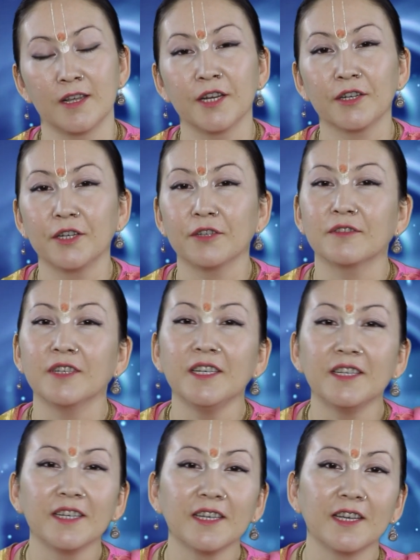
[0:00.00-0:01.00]
He
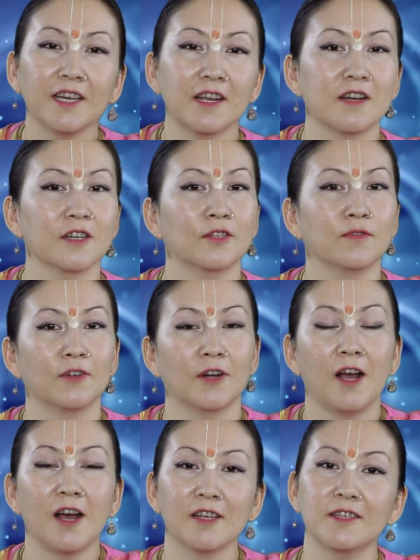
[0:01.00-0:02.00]
really cares for
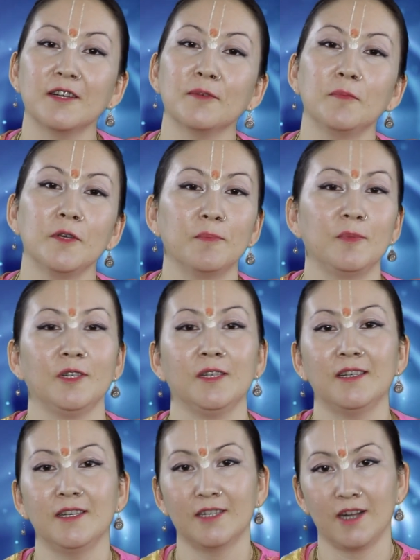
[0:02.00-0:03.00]
other people's
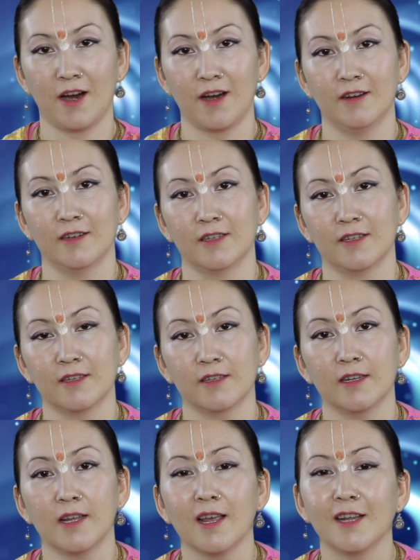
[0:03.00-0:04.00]
desires
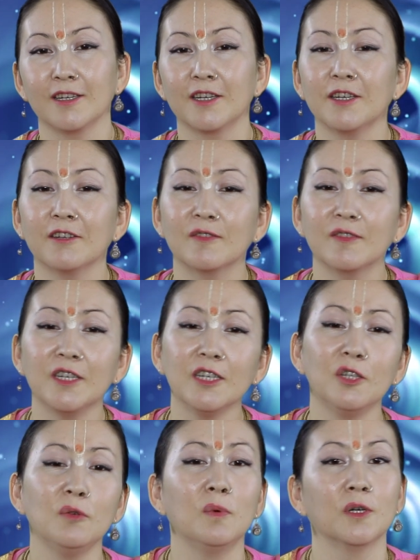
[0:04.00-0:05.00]
and he
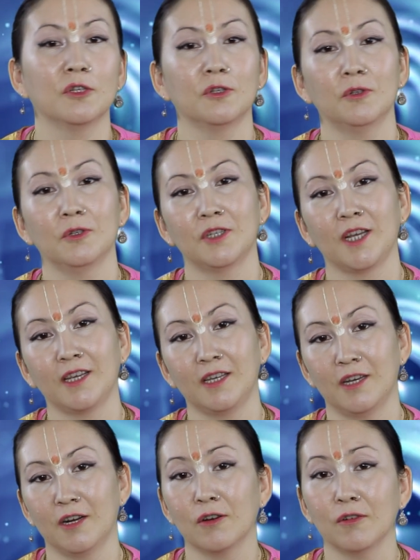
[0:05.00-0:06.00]
really wants to take
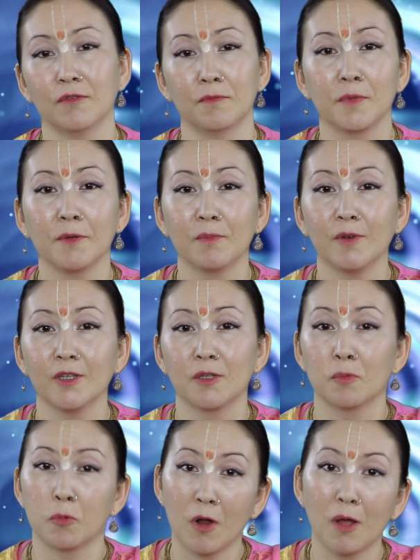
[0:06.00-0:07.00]
care of people's
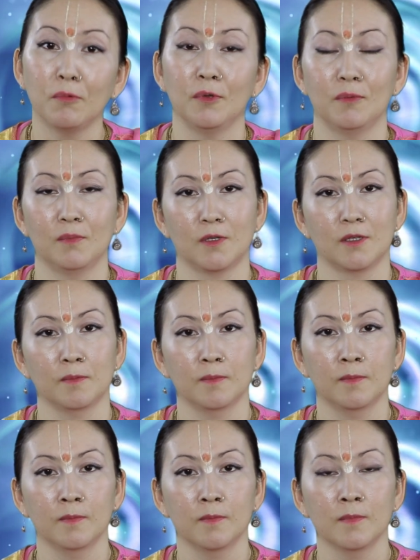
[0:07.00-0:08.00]
problems
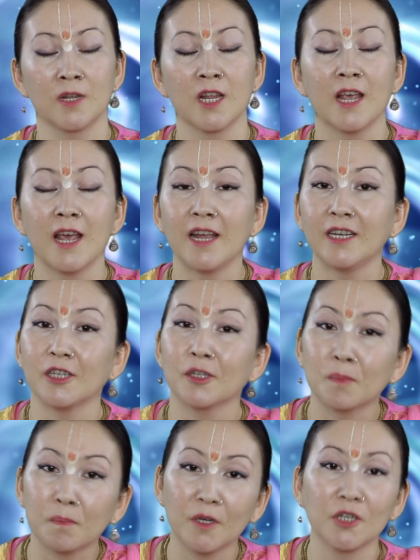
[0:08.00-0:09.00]
and
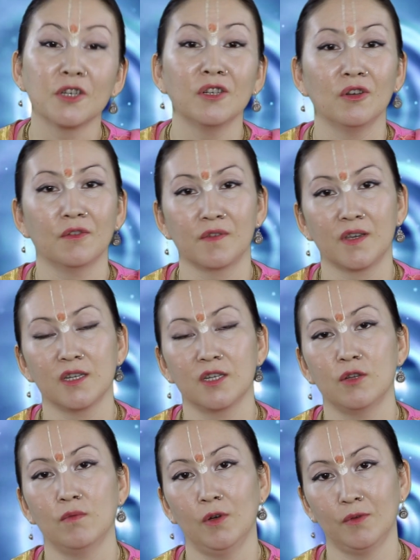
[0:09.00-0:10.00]
especially of his
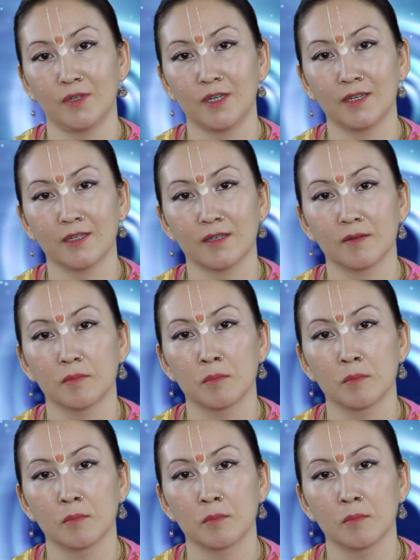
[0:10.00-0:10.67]
devotees